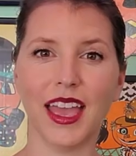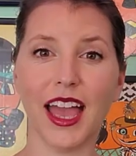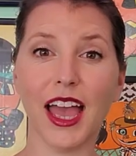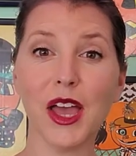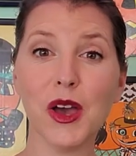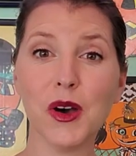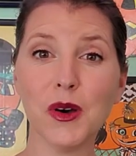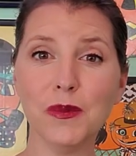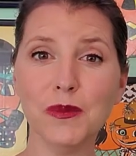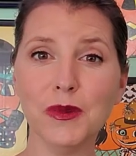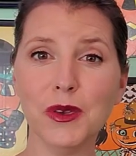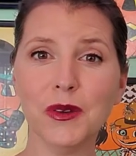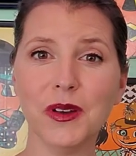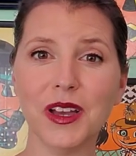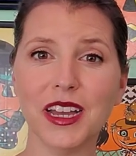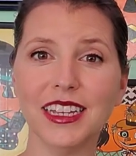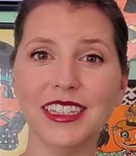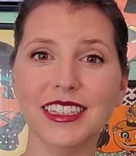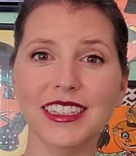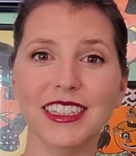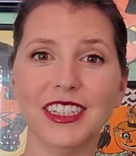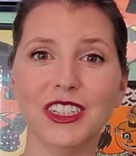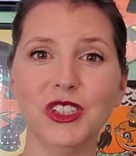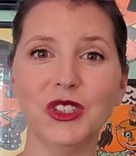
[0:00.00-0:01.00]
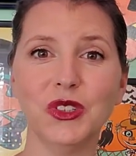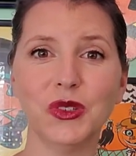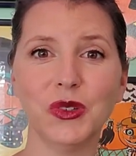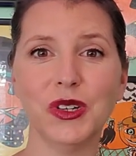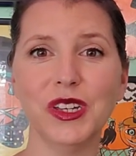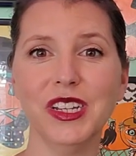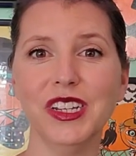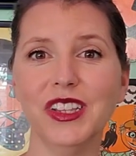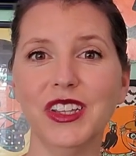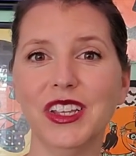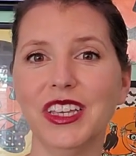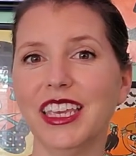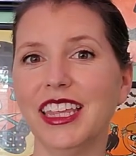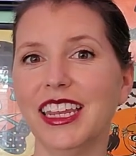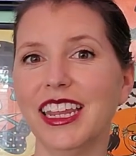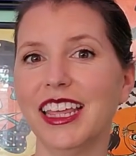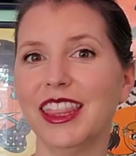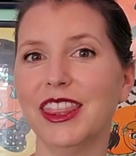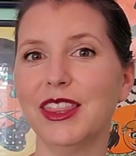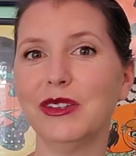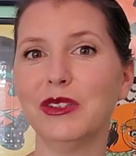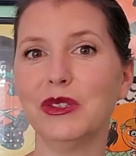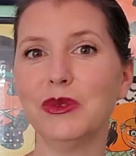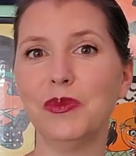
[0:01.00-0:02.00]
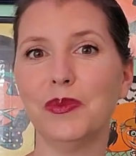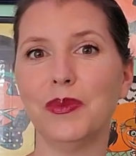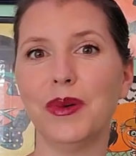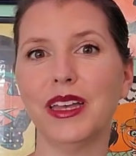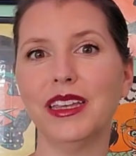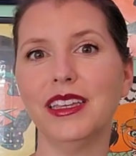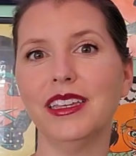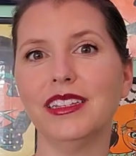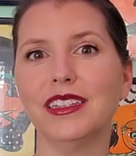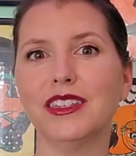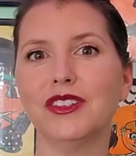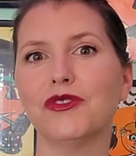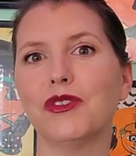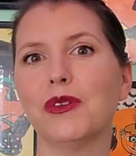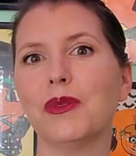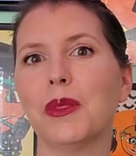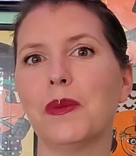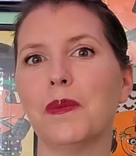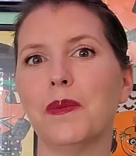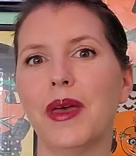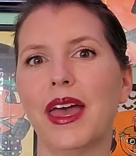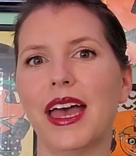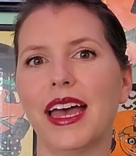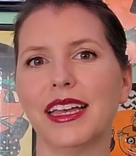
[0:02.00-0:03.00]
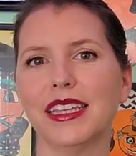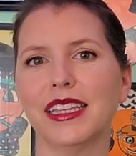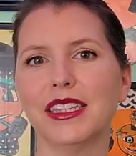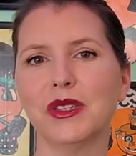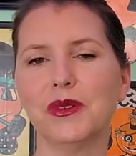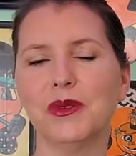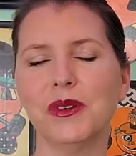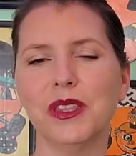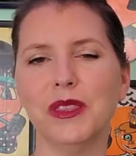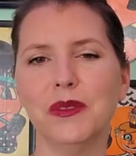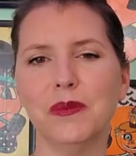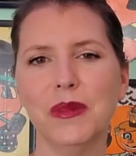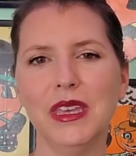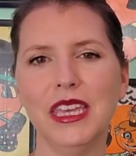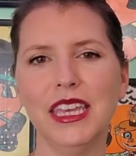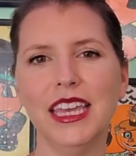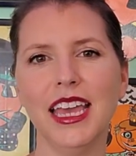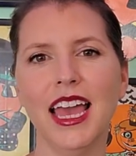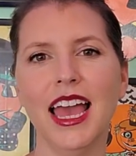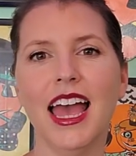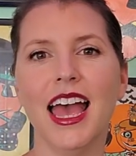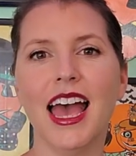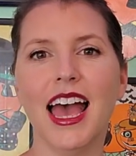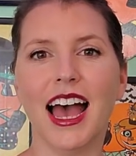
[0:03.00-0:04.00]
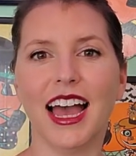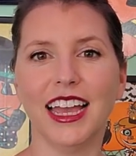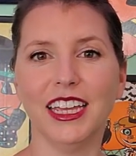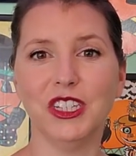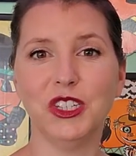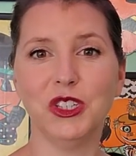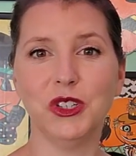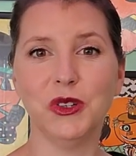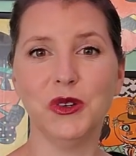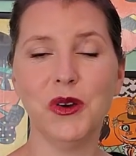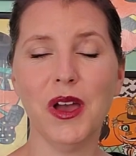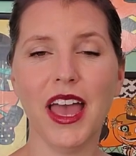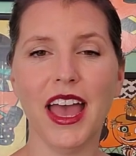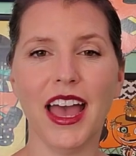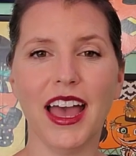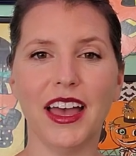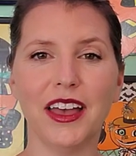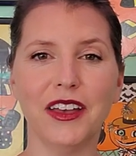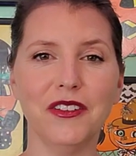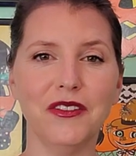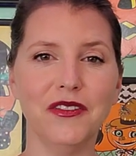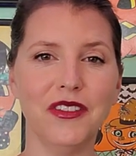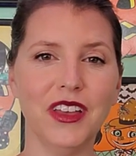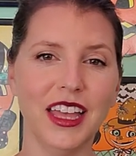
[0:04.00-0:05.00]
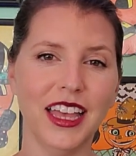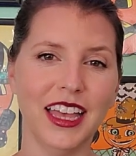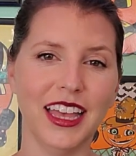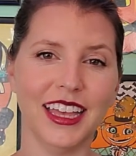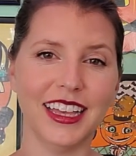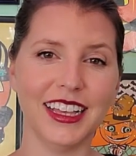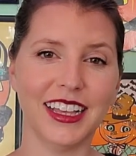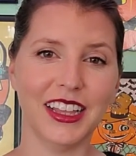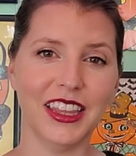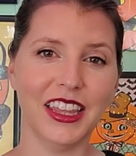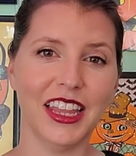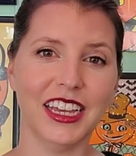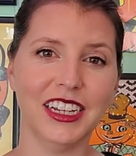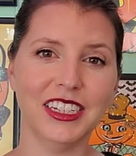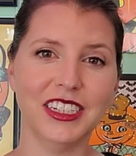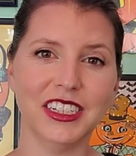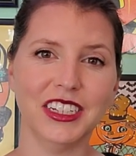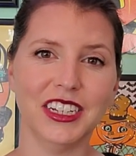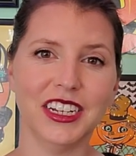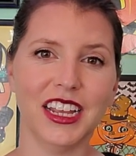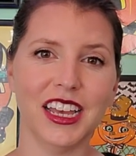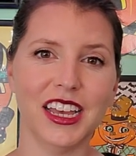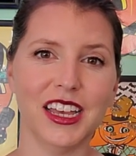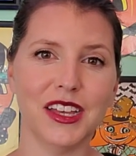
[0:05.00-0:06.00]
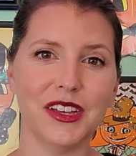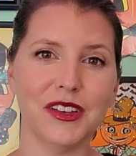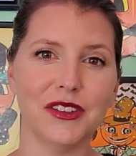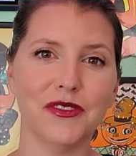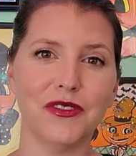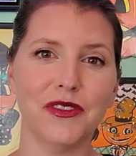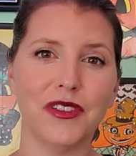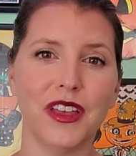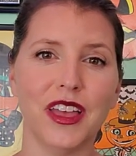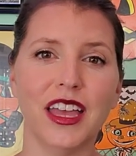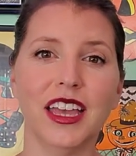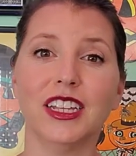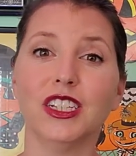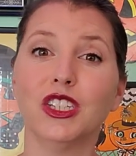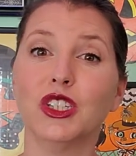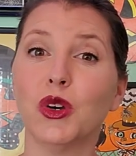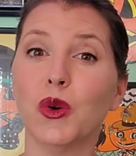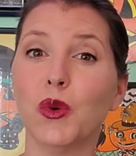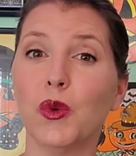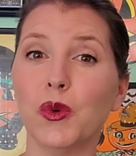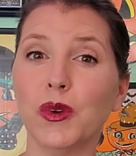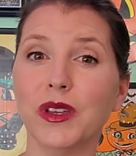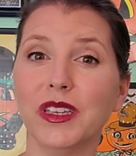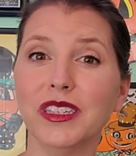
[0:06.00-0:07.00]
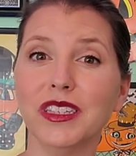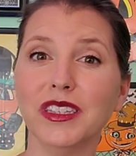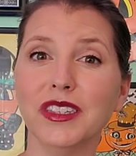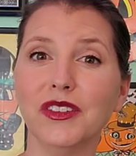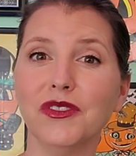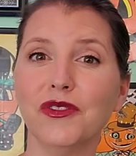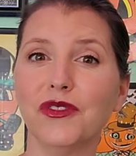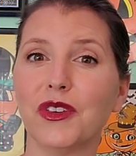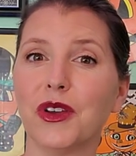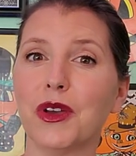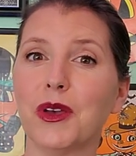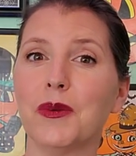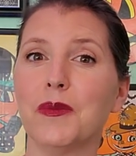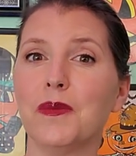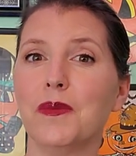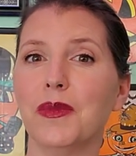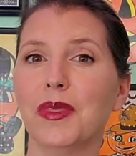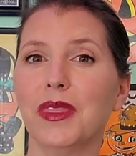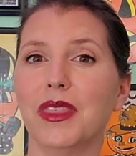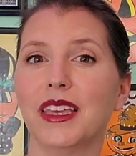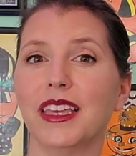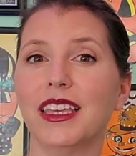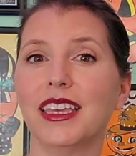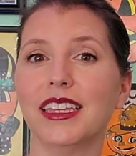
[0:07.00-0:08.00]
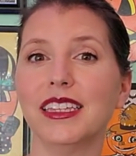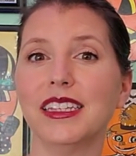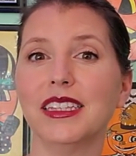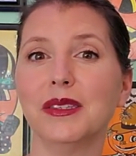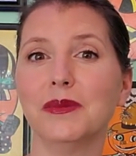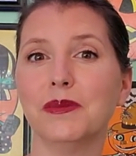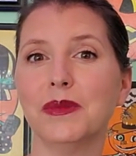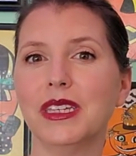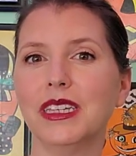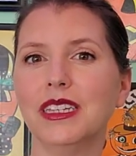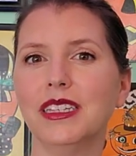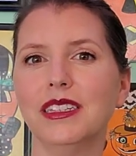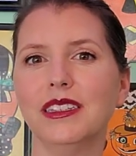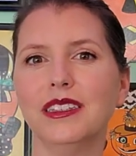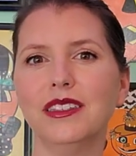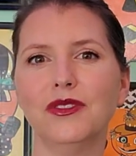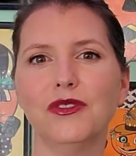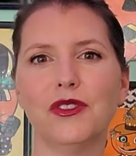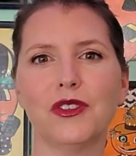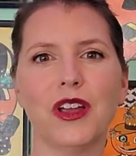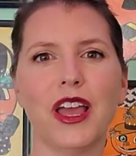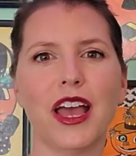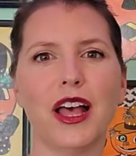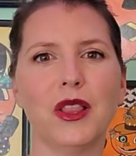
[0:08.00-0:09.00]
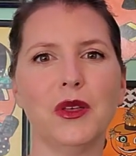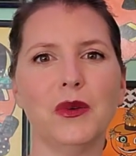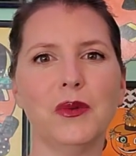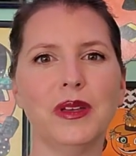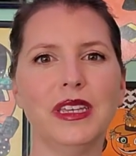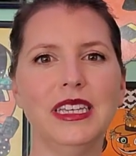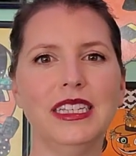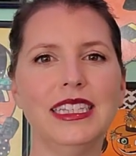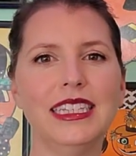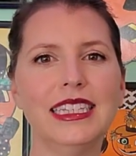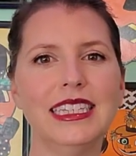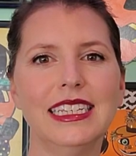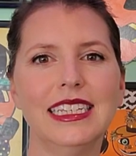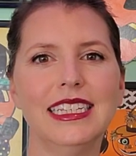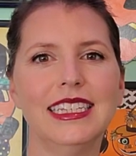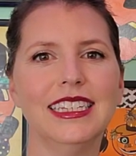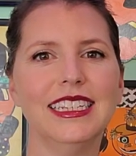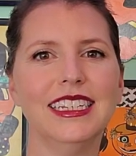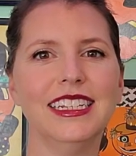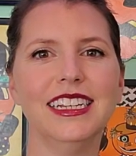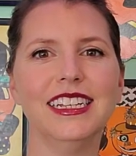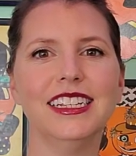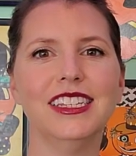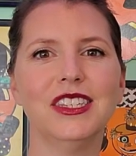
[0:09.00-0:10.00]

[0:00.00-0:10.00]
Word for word: I hope you guys enjoyed looking at those buckets from the past with me. I do have a collection of toys from the kids meals for Halloween season.